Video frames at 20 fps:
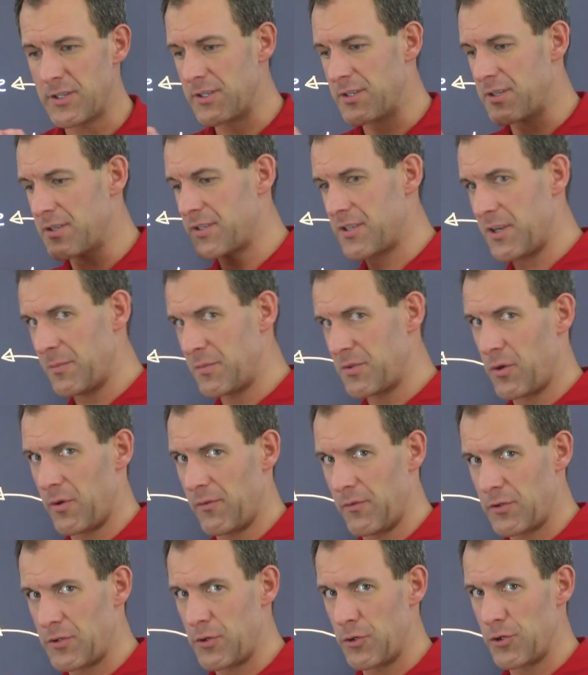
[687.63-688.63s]
this is some sort
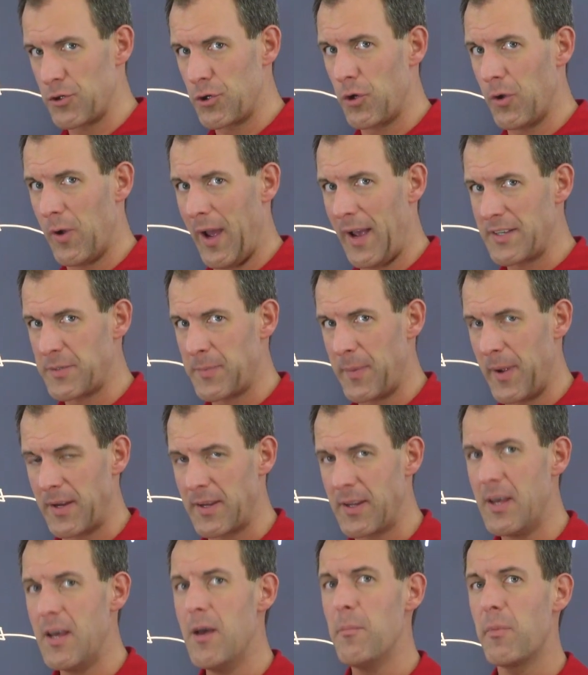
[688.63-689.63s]
of a surgical
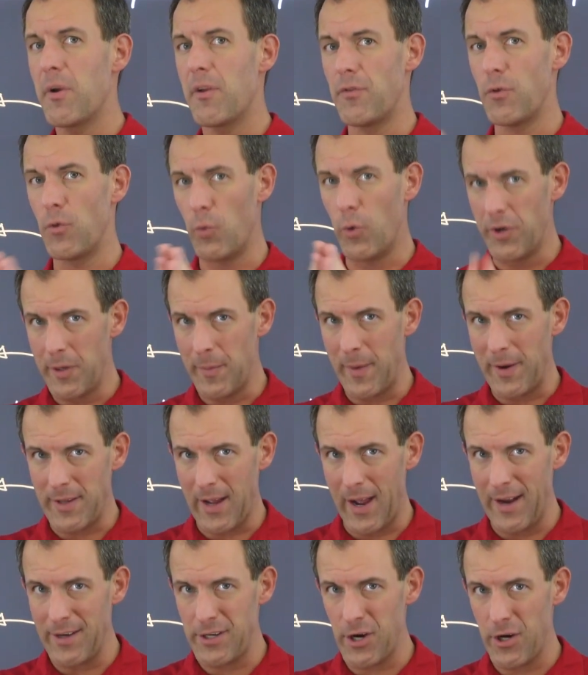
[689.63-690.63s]
aspect, but if you're willing to make
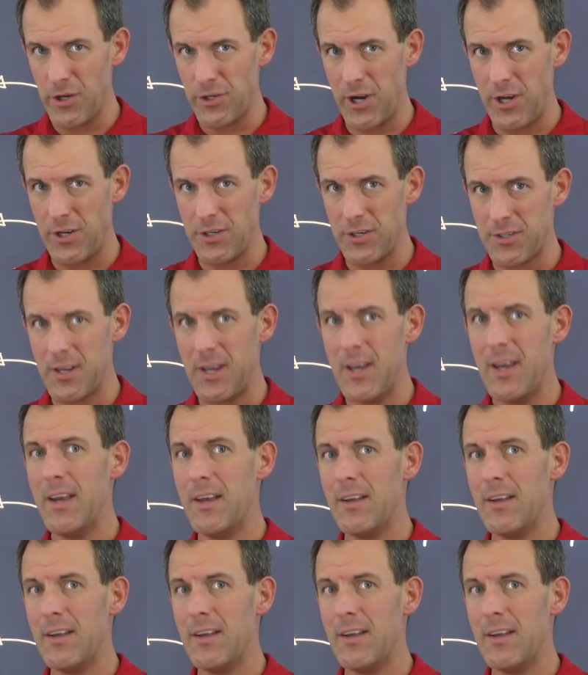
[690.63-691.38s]
dietary changes,